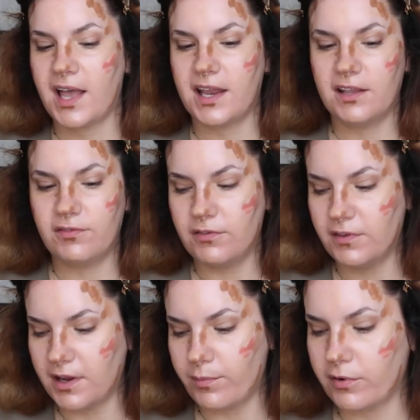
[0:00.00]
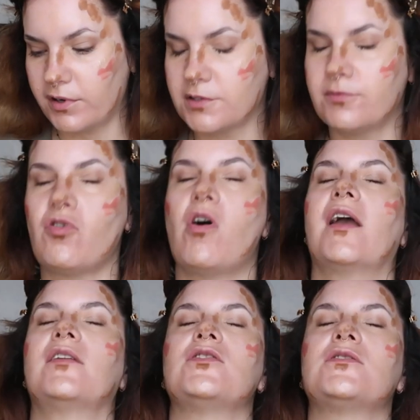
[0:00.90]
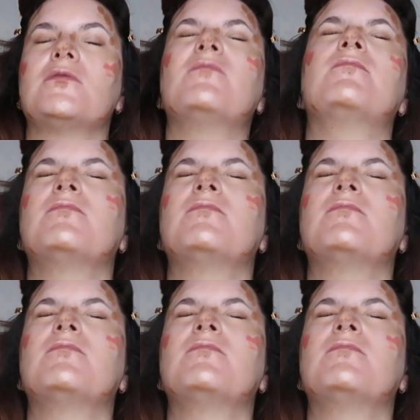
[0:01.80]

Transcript: And if you feel like products are drying, just